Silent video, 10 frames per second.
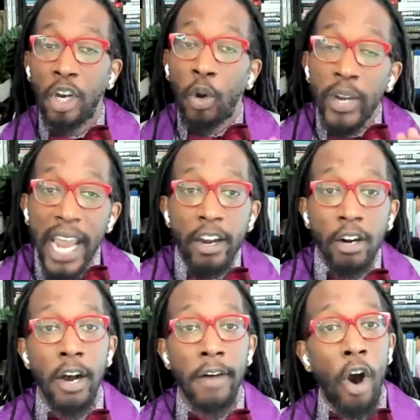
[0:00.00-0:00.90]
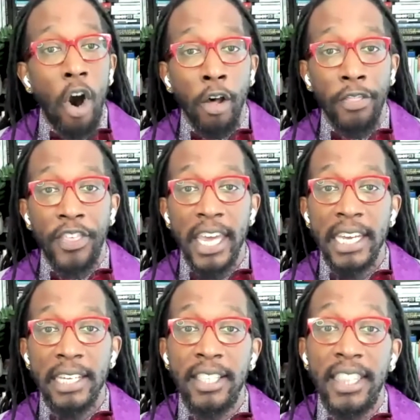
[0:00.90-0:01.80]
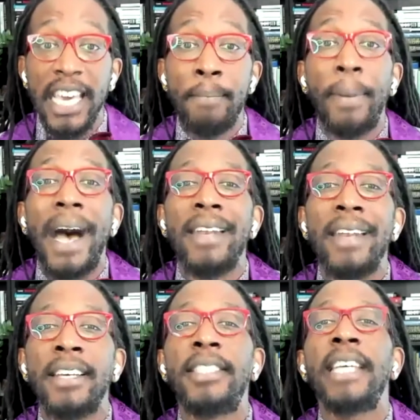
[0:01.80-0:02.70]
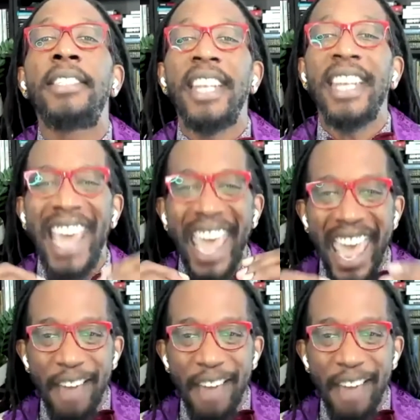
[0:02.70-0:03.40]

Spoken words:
the creator of all things, then by necessity,